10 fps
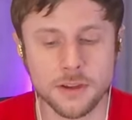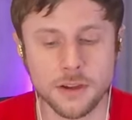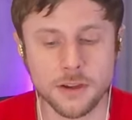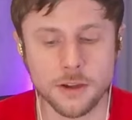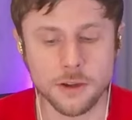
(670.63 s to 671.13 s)

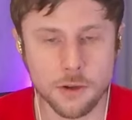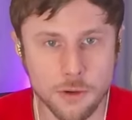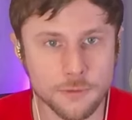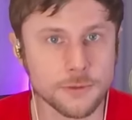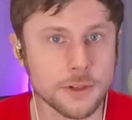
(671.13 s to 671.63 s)
Uh,
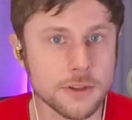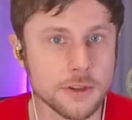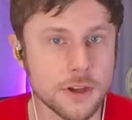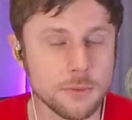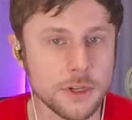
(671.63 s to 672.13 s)
hopefully, the
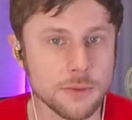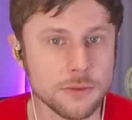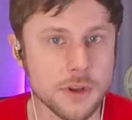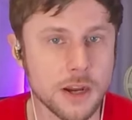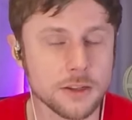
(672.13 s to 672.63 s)
company
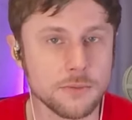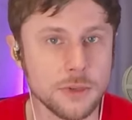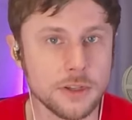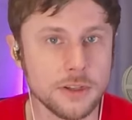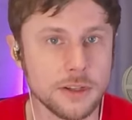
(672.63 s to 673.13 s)
will not
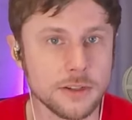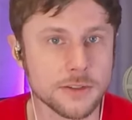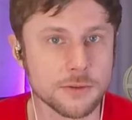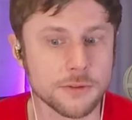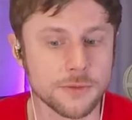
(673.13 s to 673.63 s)
commit any
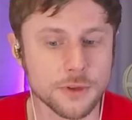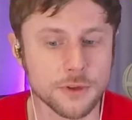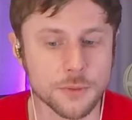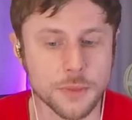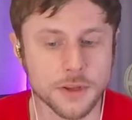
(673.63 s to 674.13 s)
sort of
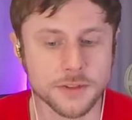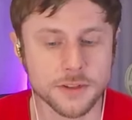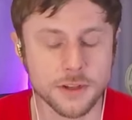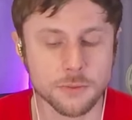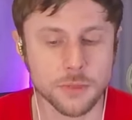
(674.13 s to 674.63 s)
union
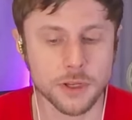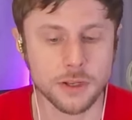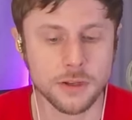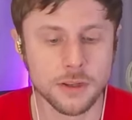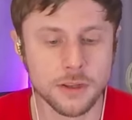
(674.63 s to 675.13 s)
busting,
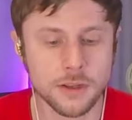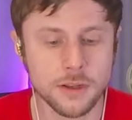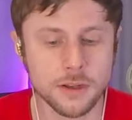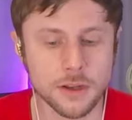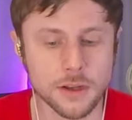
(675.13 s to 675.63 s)
but,
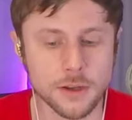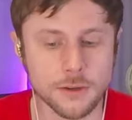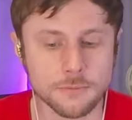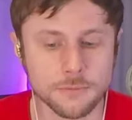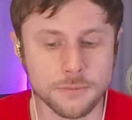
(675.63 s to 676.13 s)

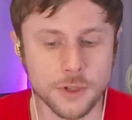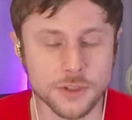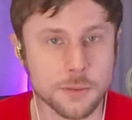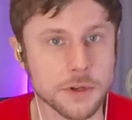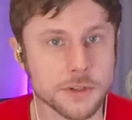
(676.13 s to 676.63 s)
um, you know,
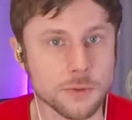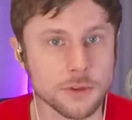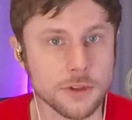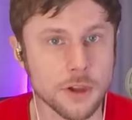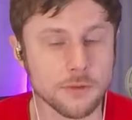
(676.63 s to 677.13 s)
especially
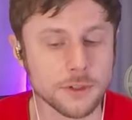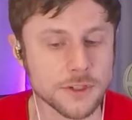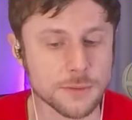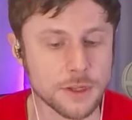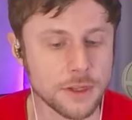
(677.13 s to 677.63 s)
with the governor
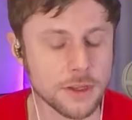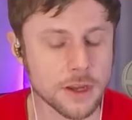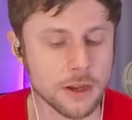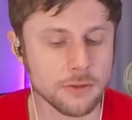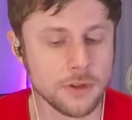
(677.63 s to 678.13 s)
speaking
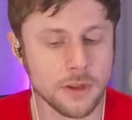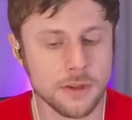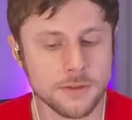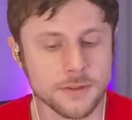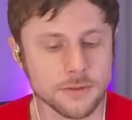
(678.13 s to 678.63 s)
out.
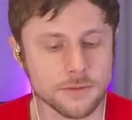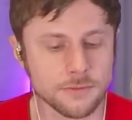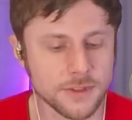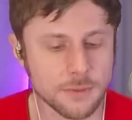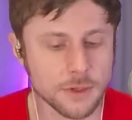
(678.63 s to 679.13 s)
So,
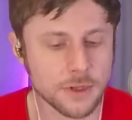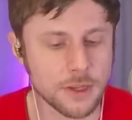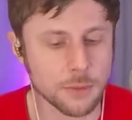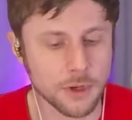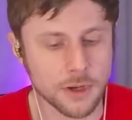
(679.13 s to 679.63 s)
something to
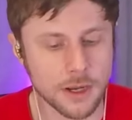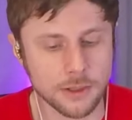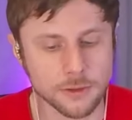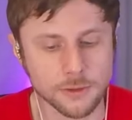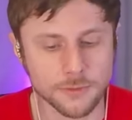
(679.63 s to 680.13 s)
keep our
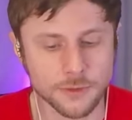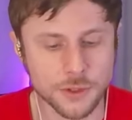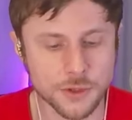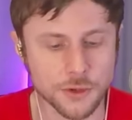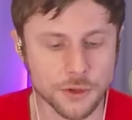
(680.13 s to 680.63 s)
eye on for
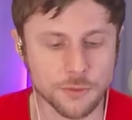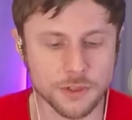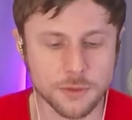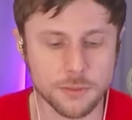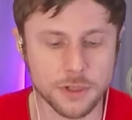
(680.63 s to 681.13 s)
sure,
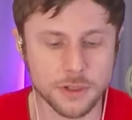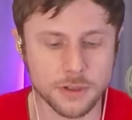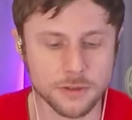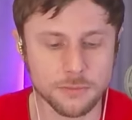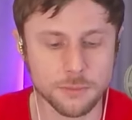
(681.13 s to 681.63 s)
but a
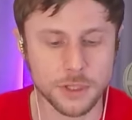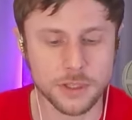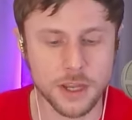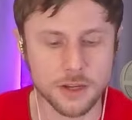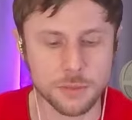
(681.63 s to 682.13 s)
big,
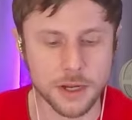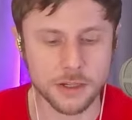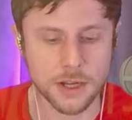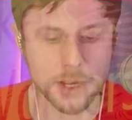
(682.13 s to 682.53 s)
big campaign